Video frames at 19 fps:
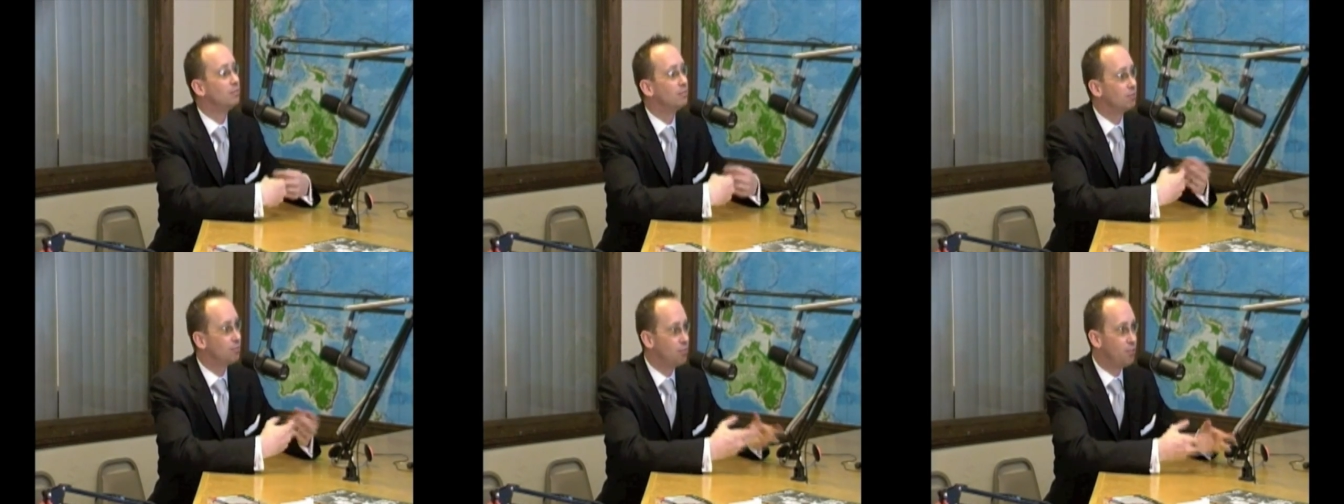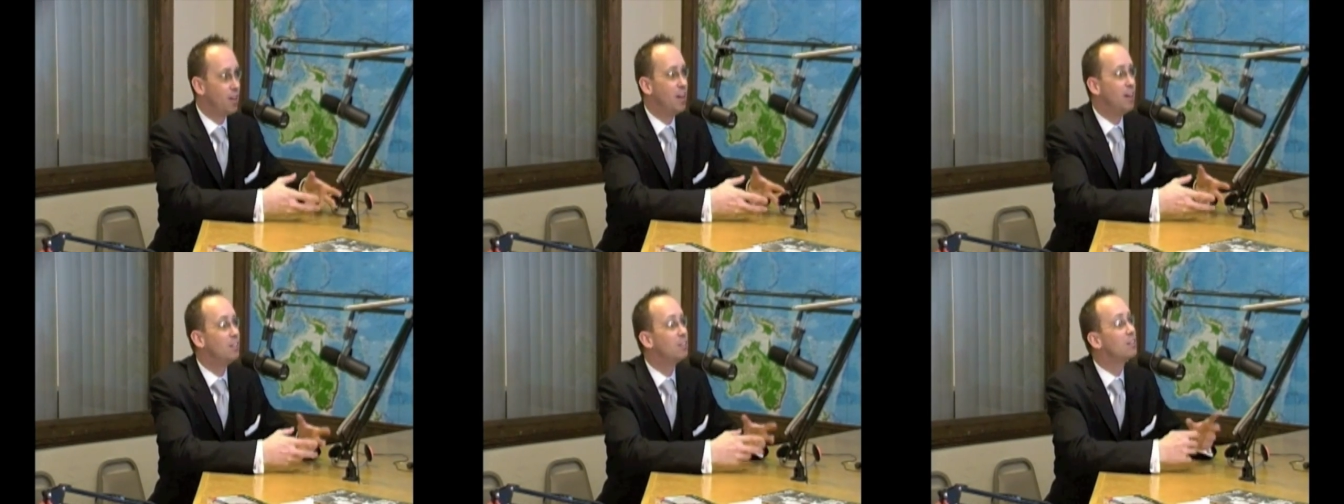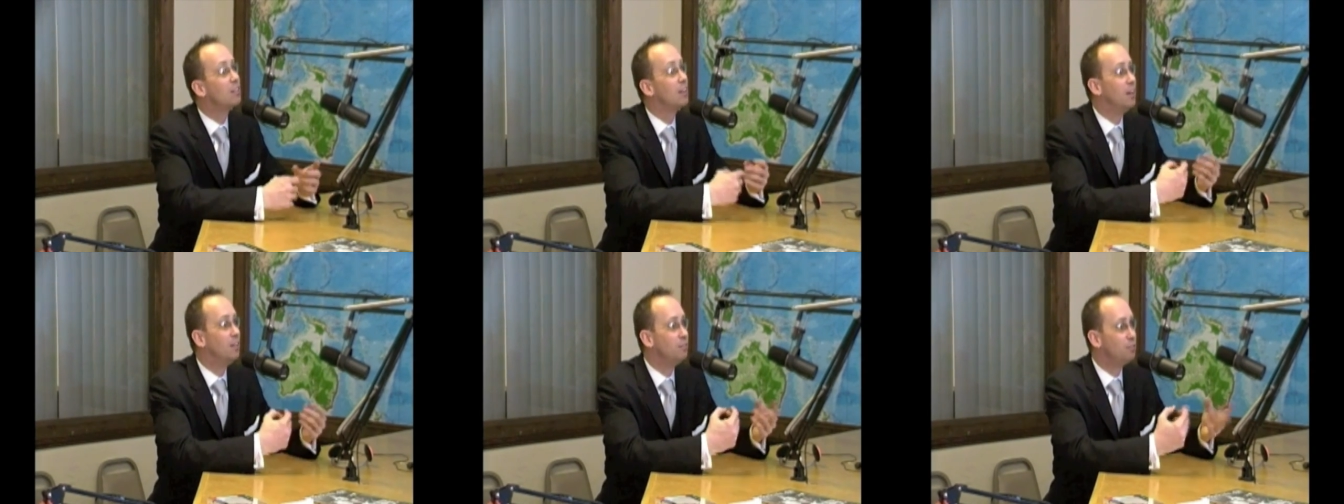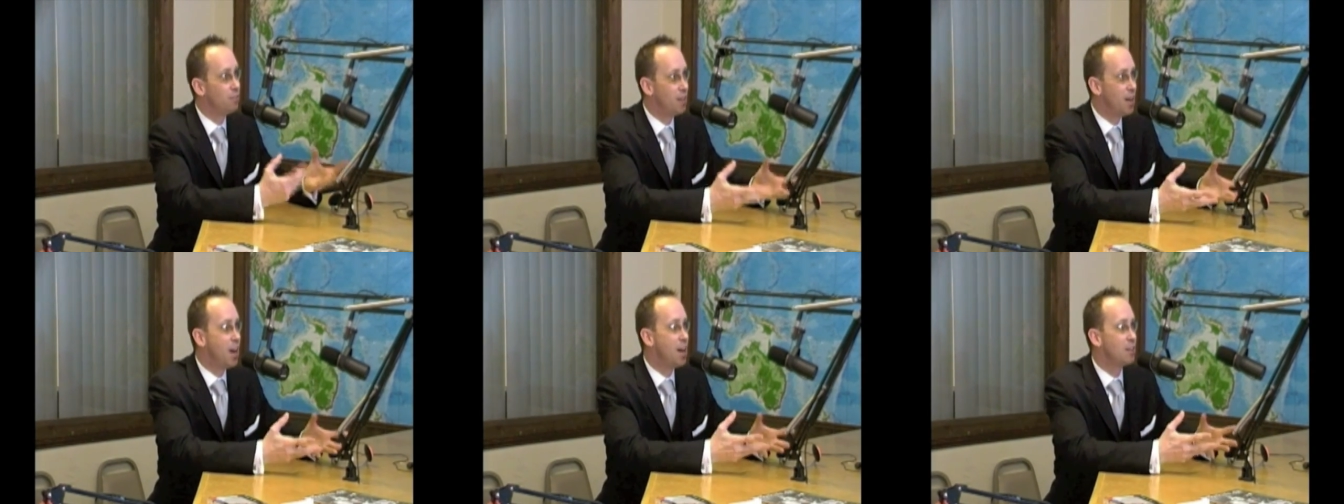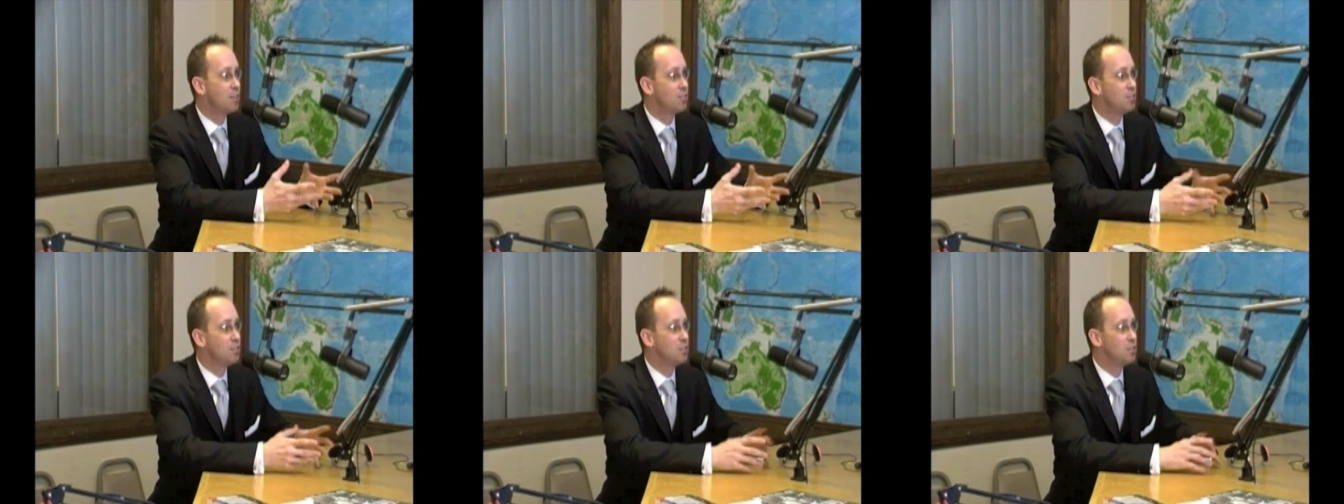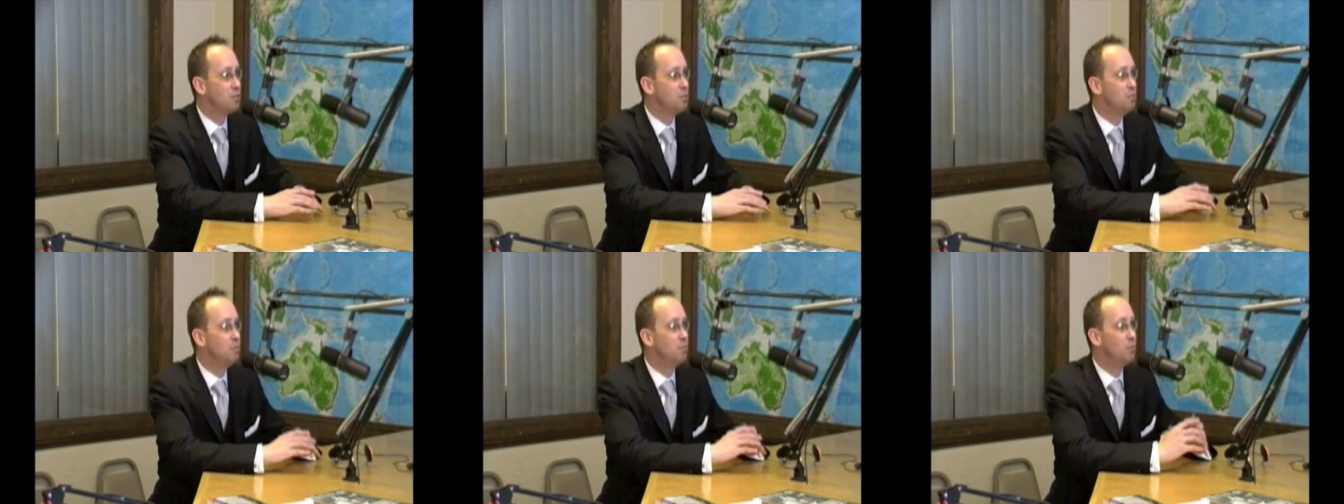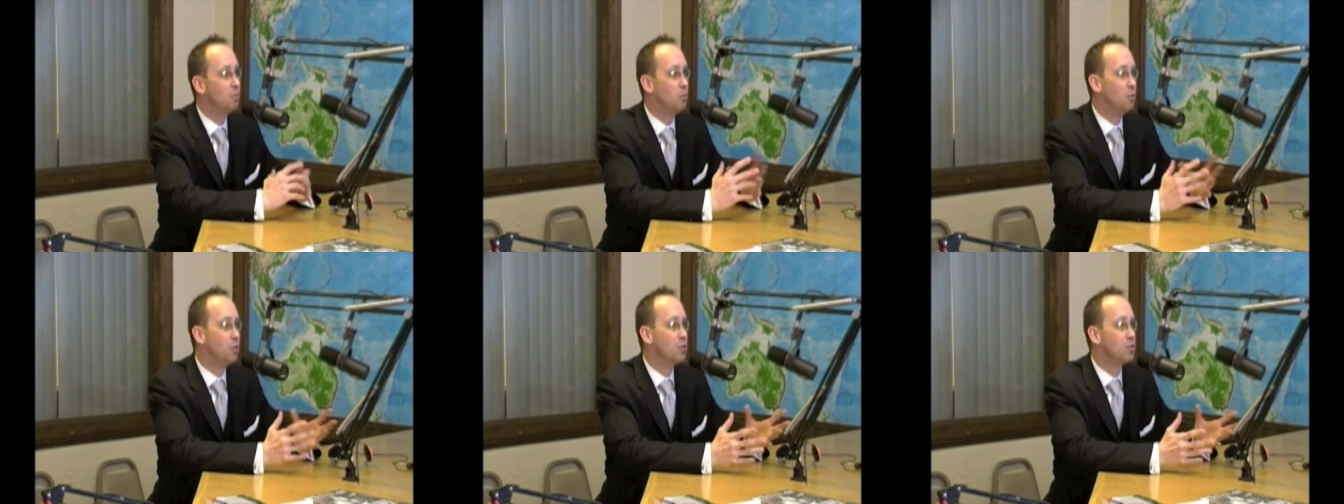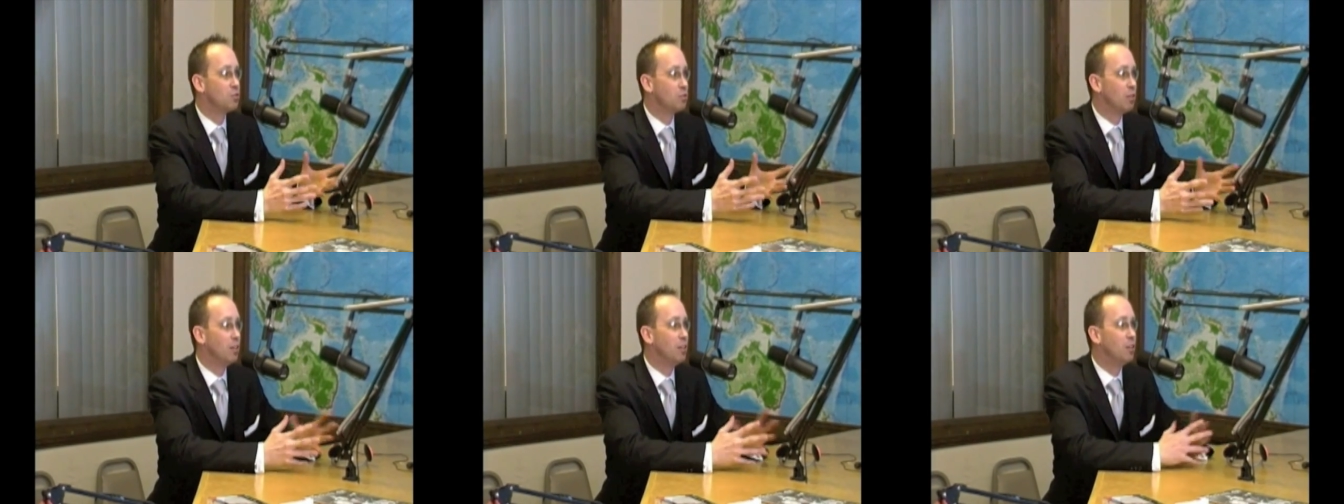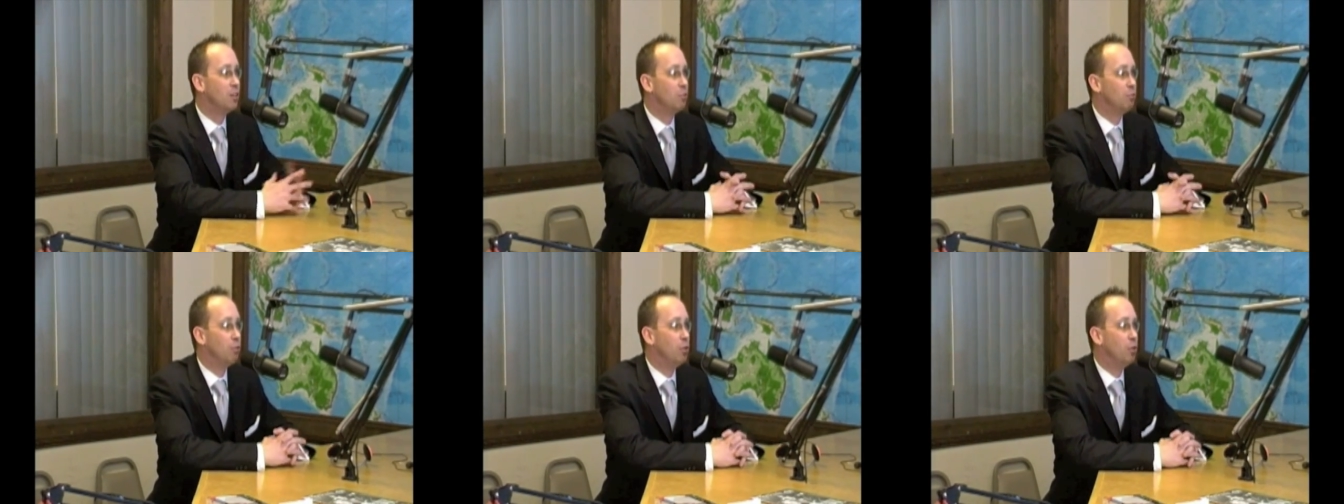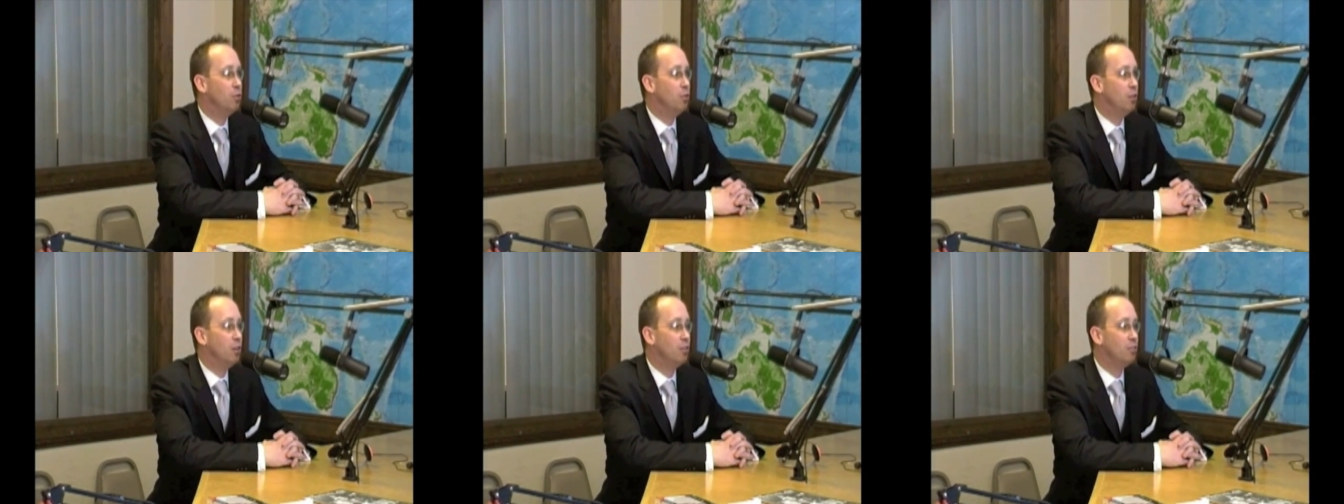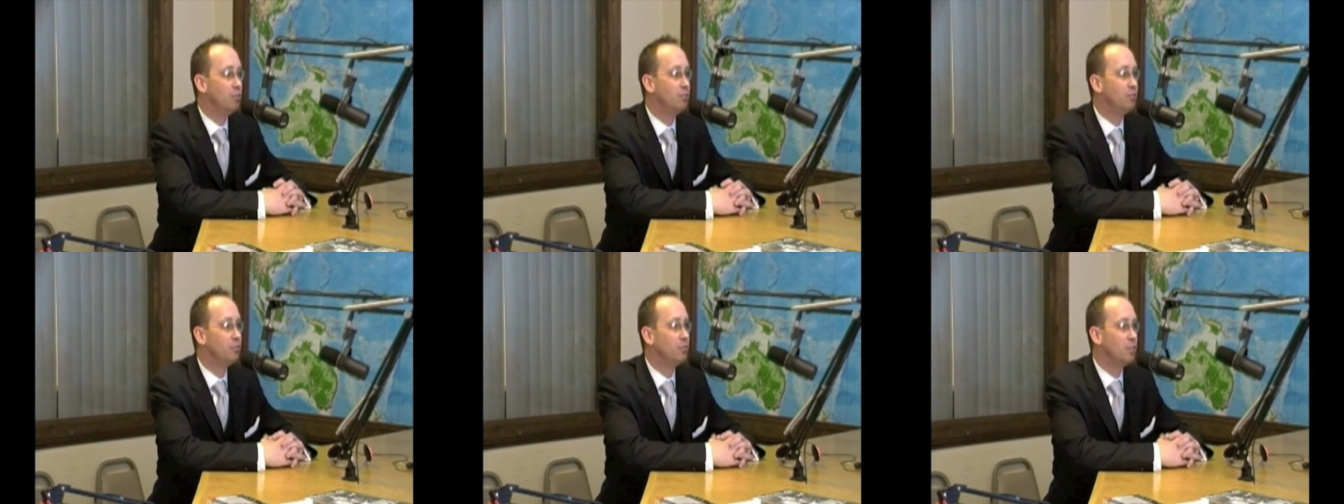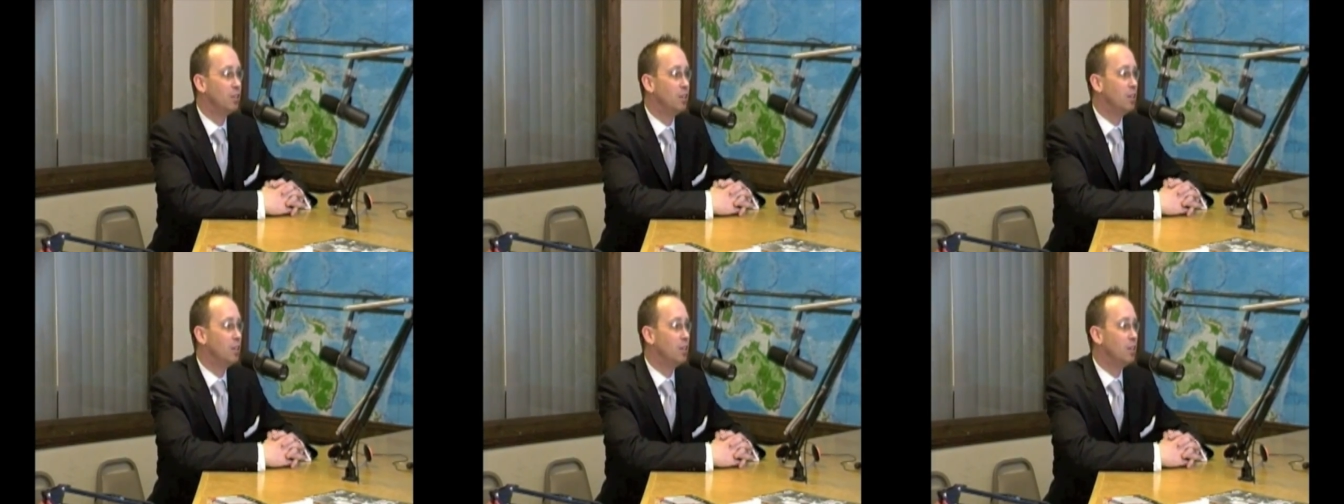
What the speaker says: faith and fanaticism was really the root of